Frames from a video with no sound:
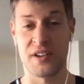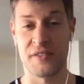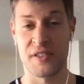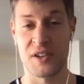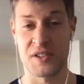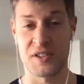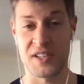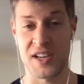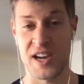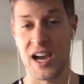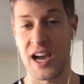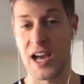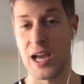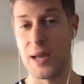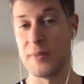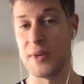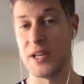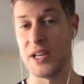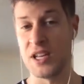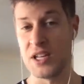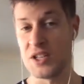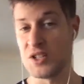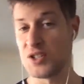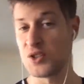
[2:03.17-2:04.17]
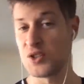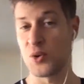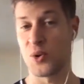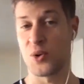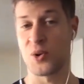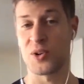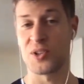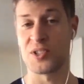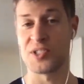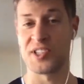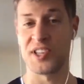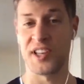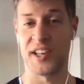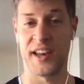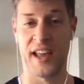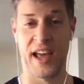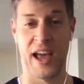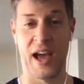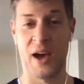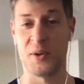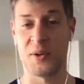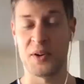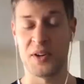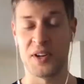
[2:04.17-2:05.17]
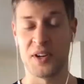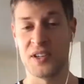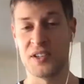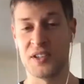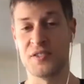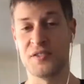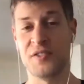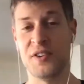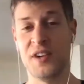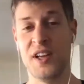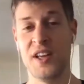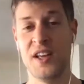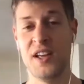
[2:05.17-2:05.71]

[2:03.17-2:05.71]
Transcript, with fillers: of their time indoors and out of,